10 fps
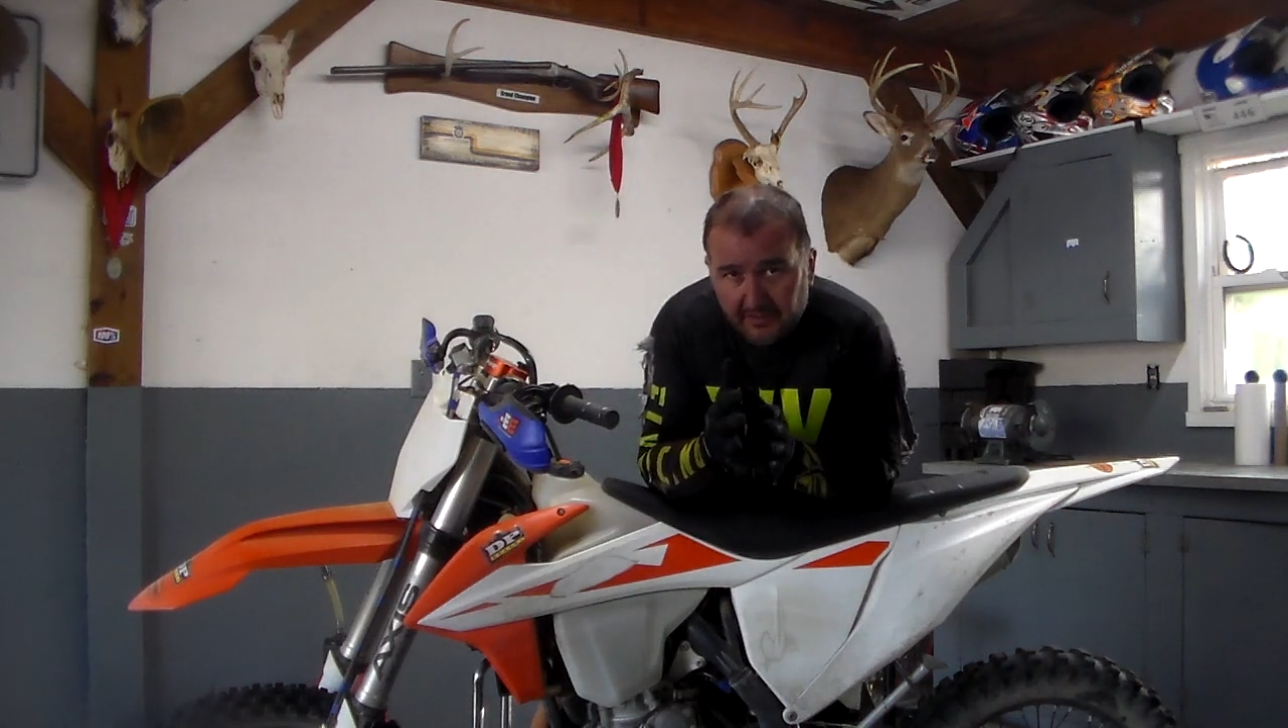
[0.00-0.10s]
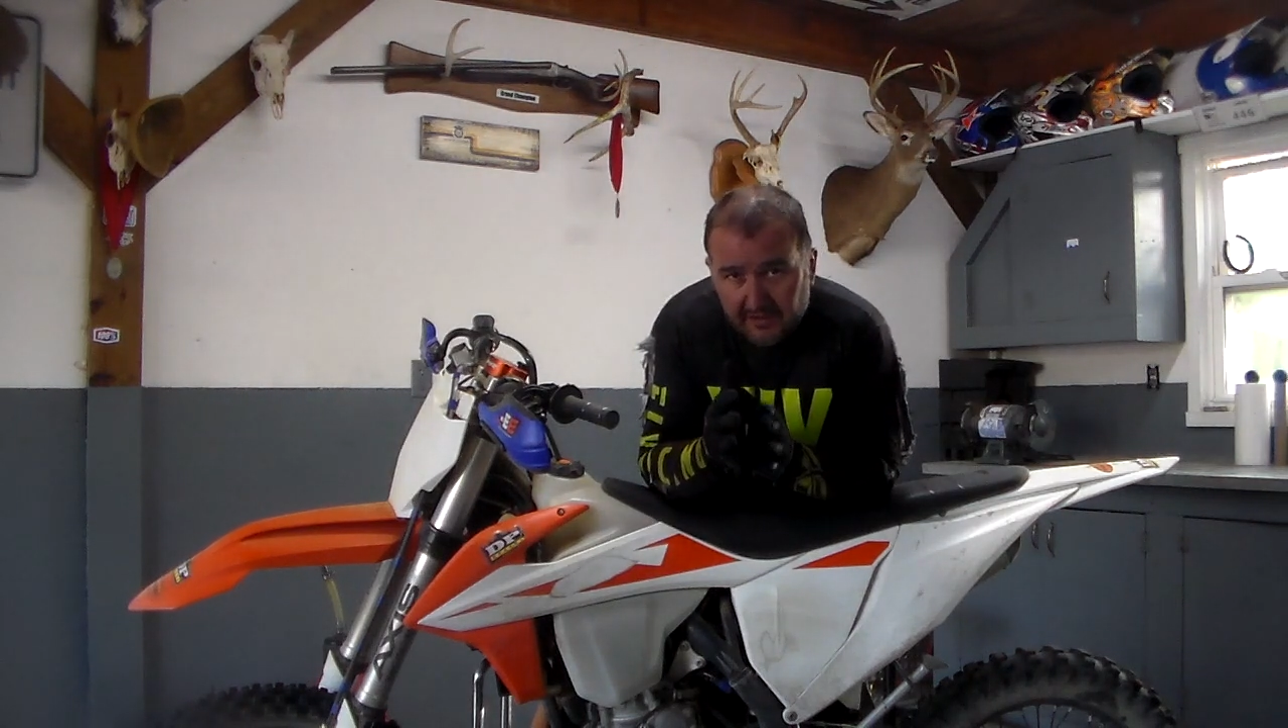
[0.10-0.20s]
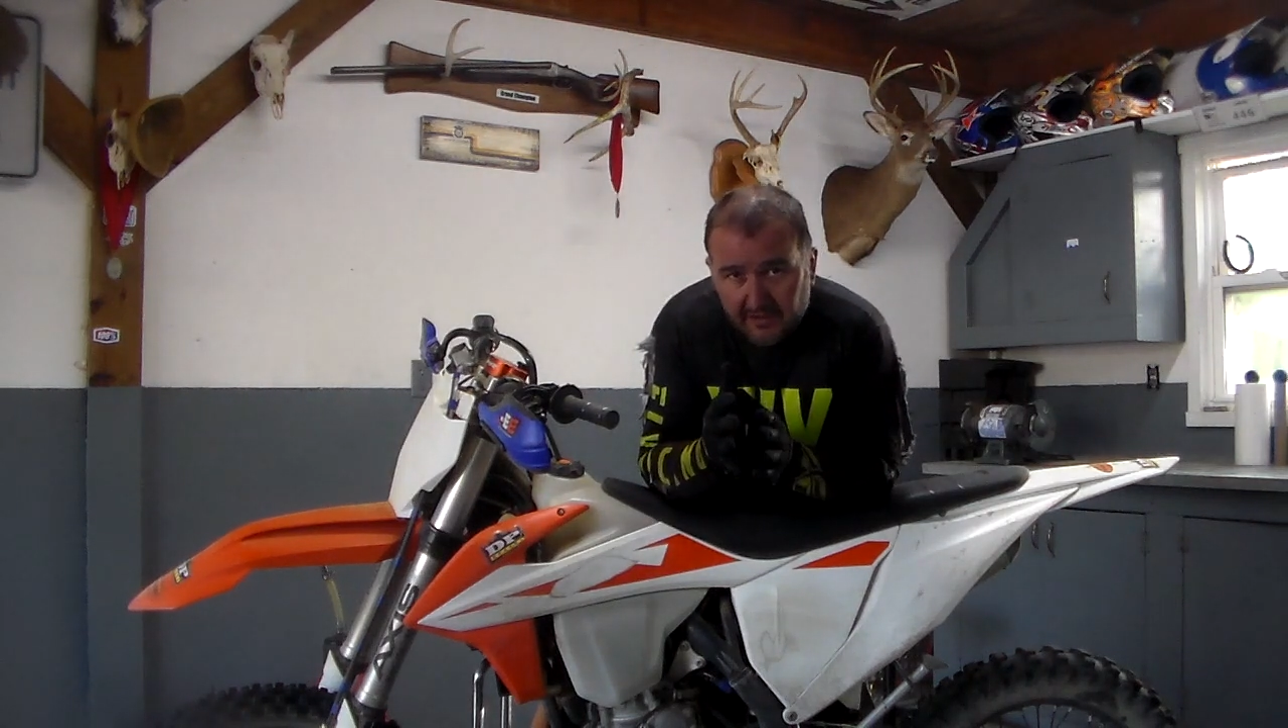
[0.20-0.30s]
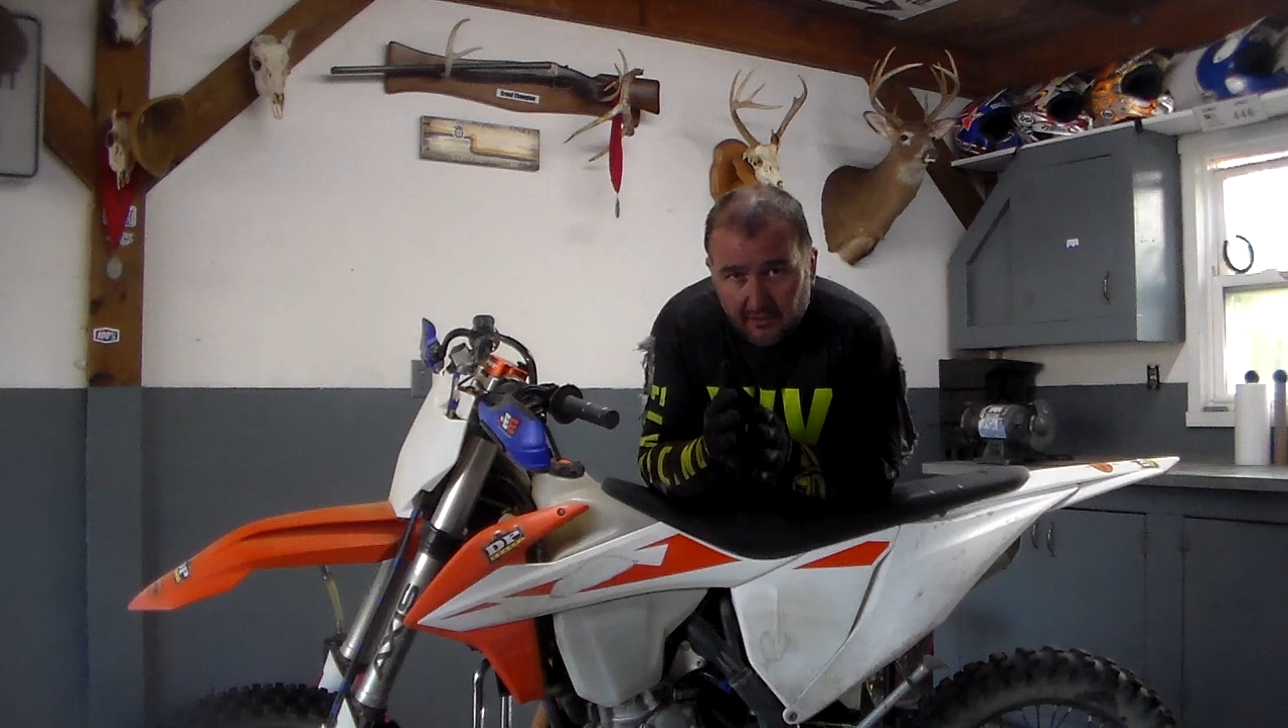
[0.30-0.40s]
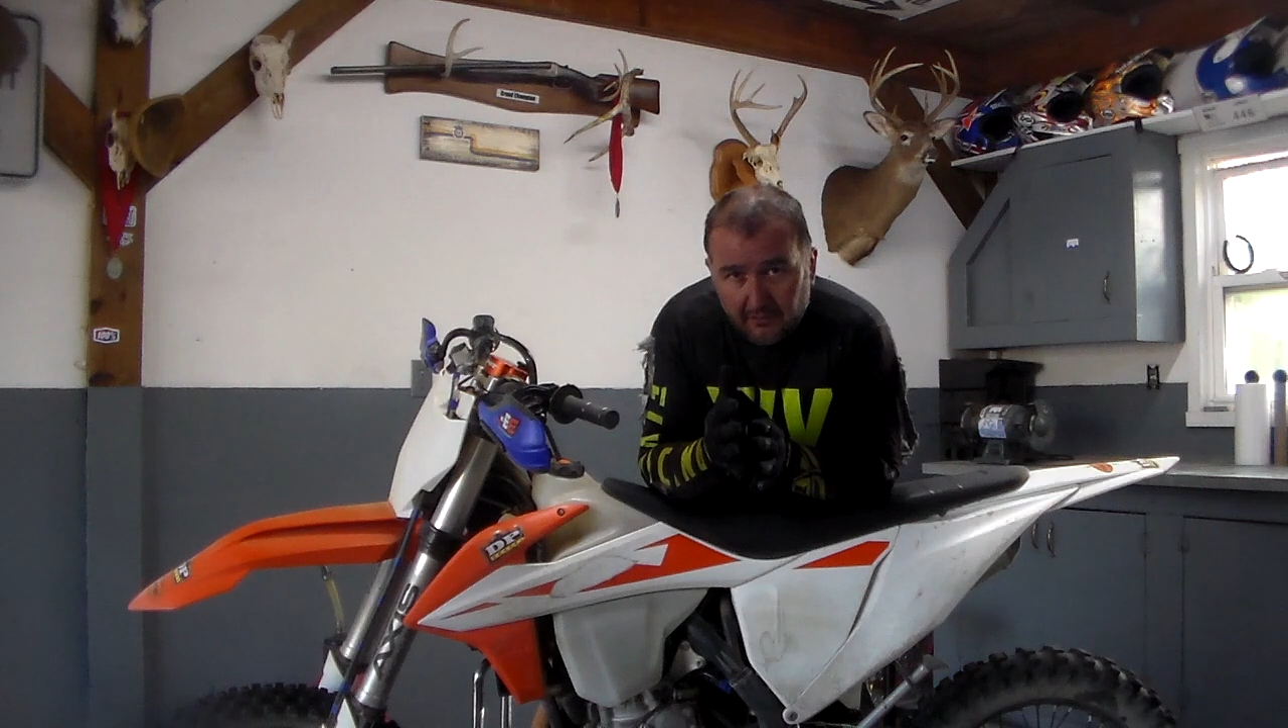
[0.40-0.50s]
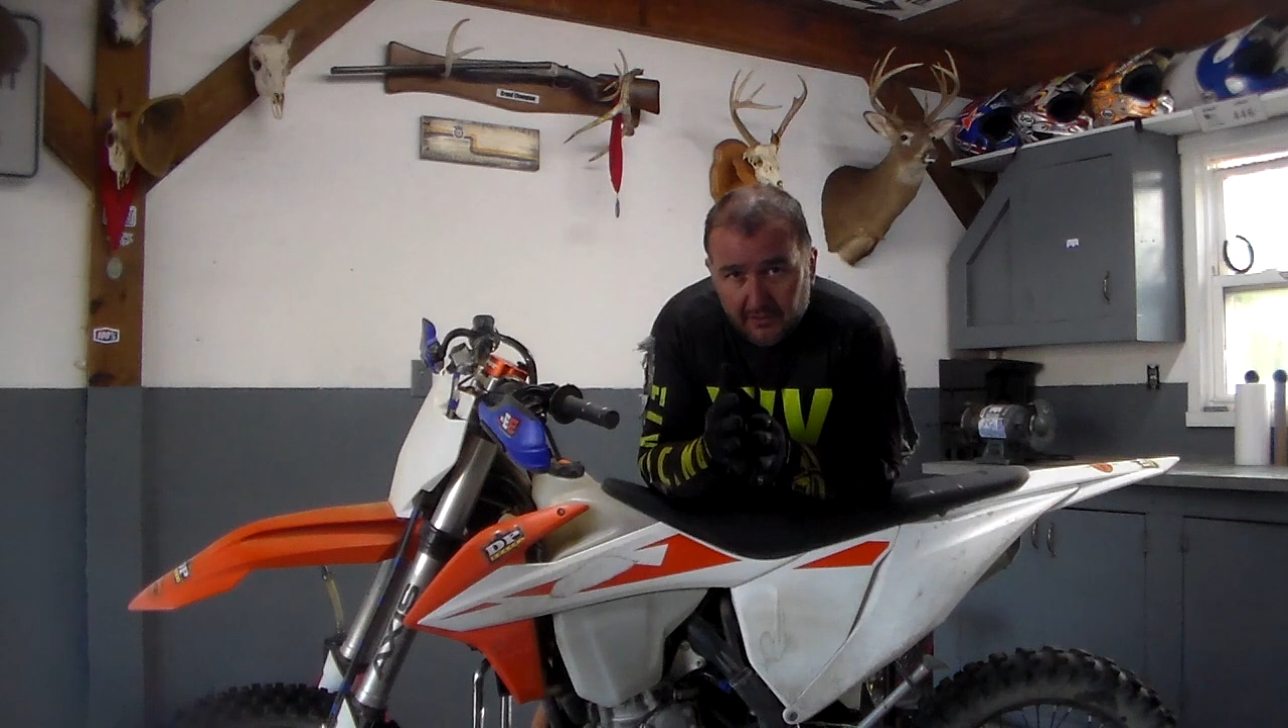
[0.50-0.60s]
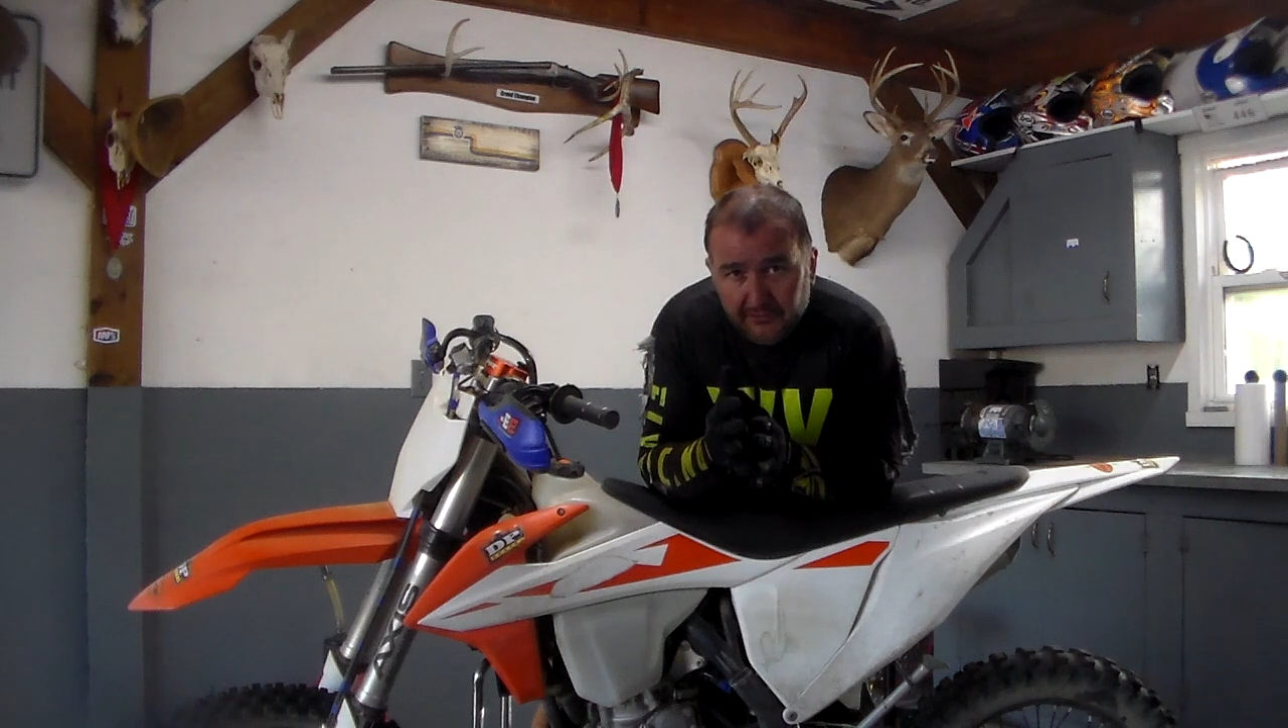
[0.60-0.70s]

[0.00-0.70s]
that you don't